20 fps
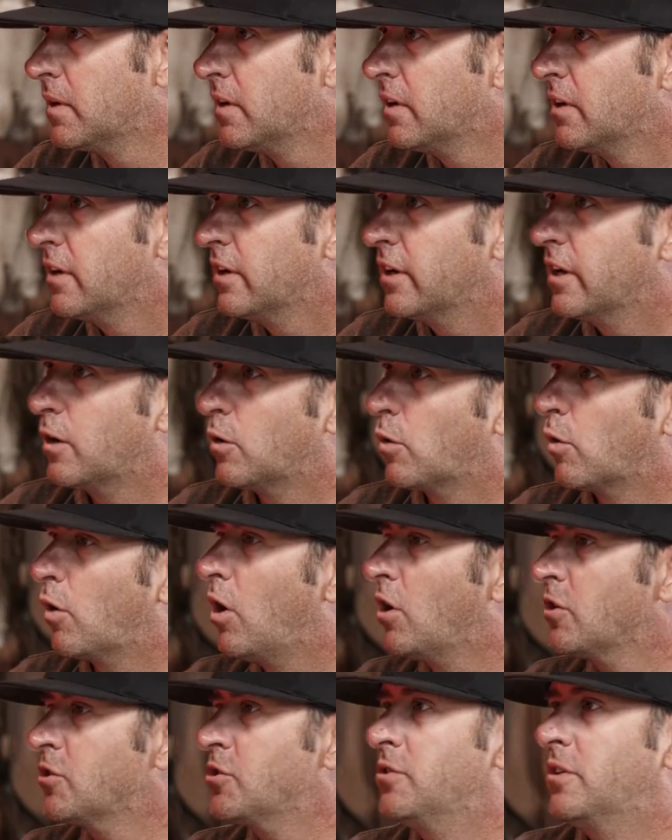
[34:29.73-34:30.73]
You know,
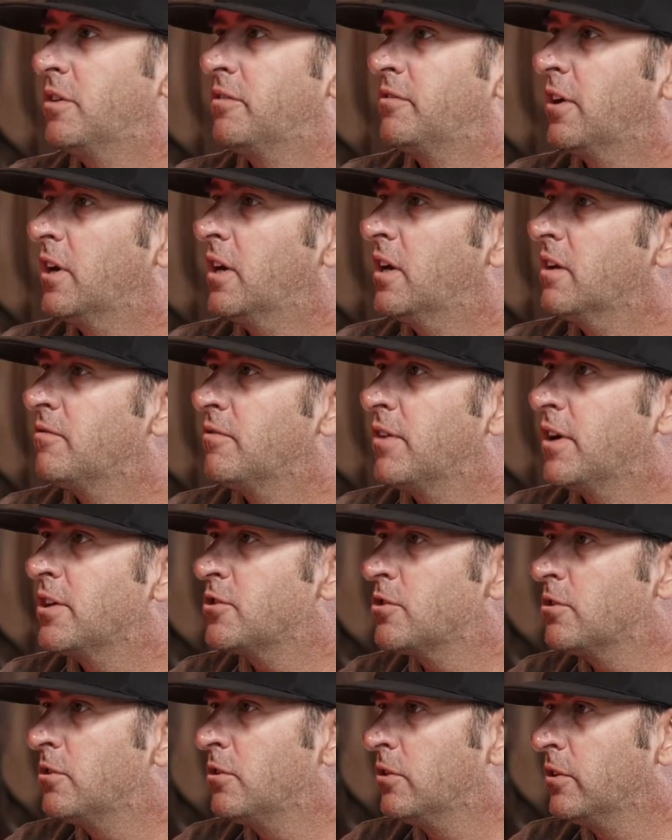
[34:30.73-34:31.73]
we're all shooting very
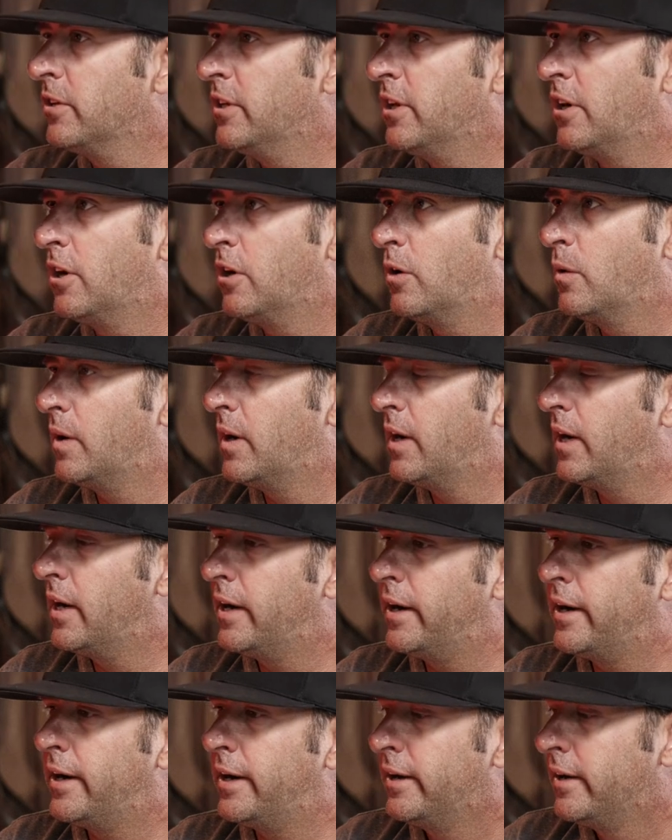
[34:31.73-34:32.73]
conventional, you know,
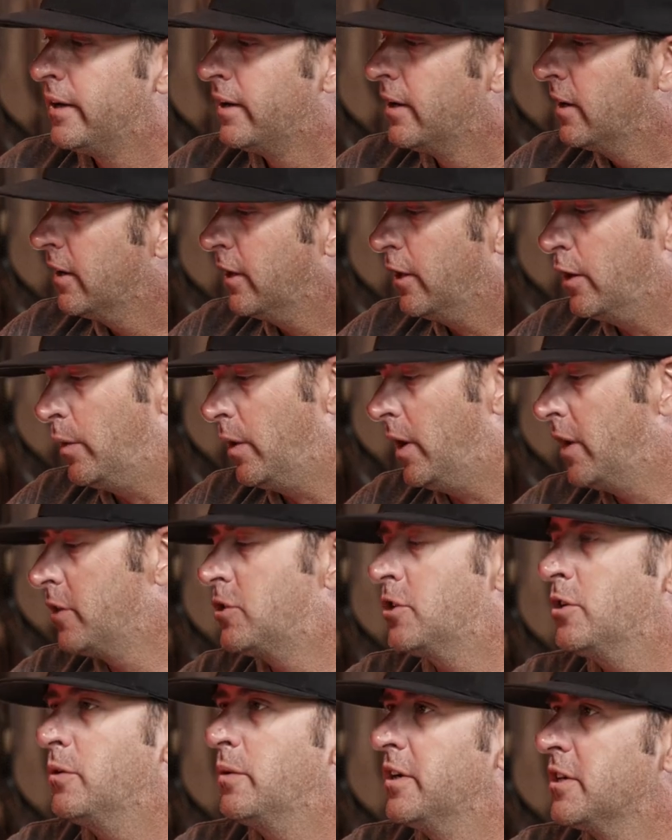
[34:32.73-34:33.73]
a
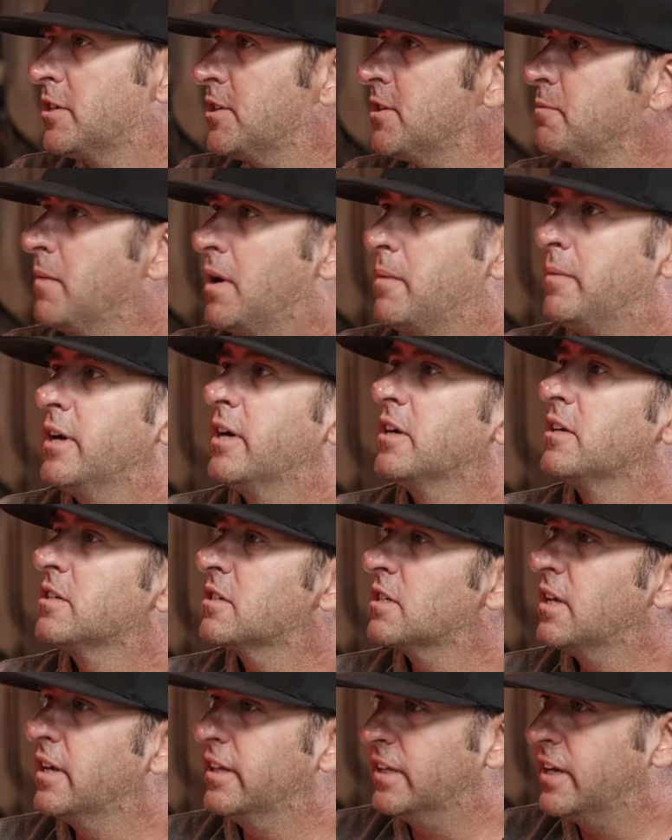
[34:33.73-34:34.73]
2-inch, maybe a
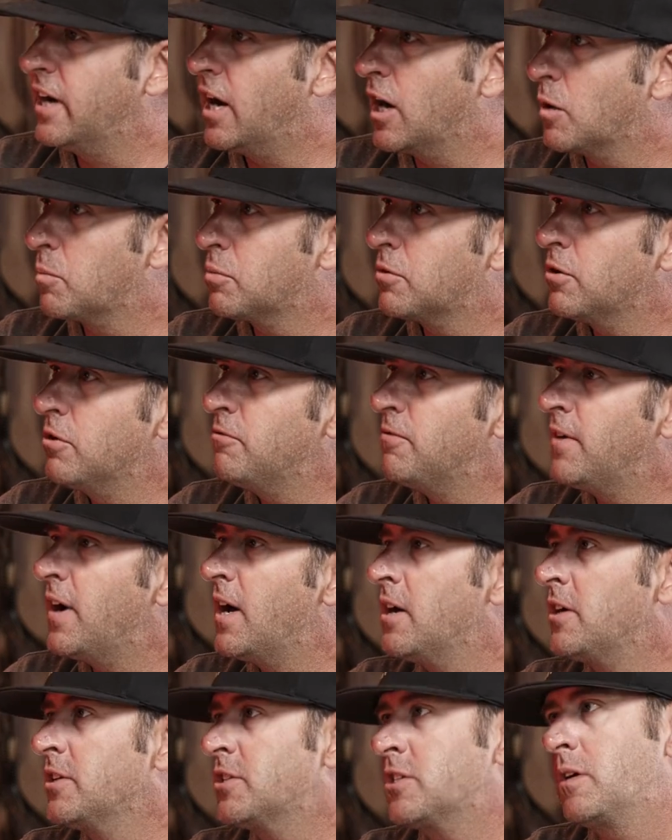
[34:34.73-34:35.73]
slightly higher
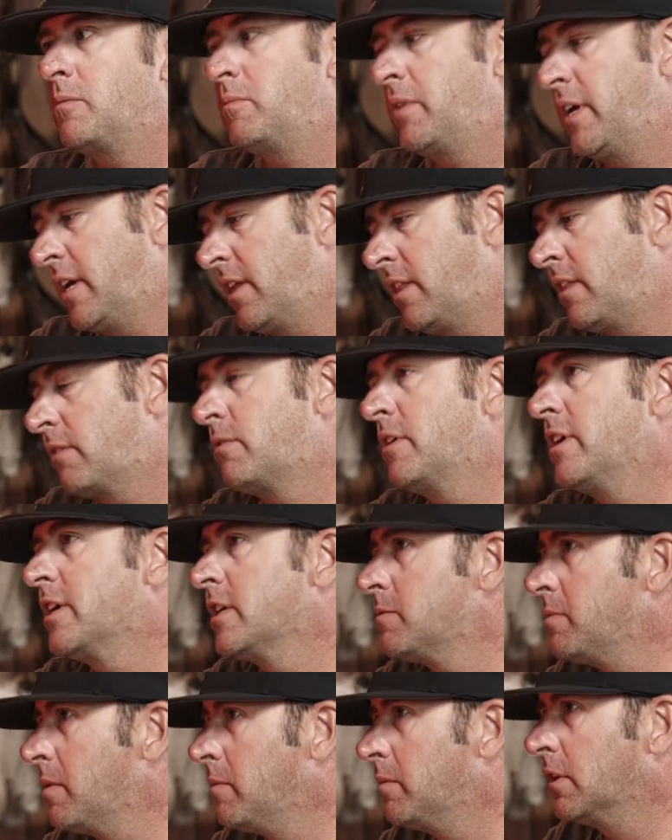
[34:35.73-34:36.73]
profile, some like a
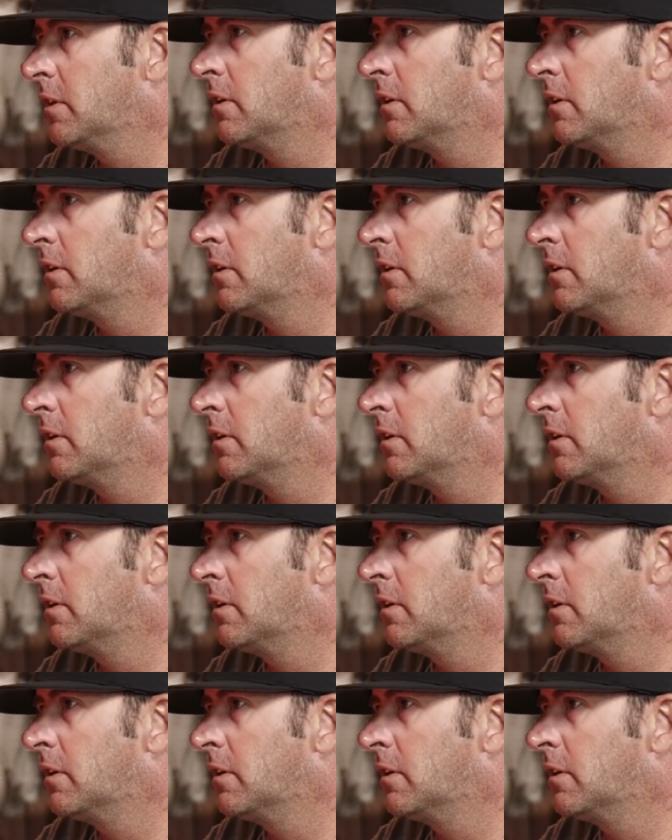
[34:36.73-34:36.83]
3-inch, maybe a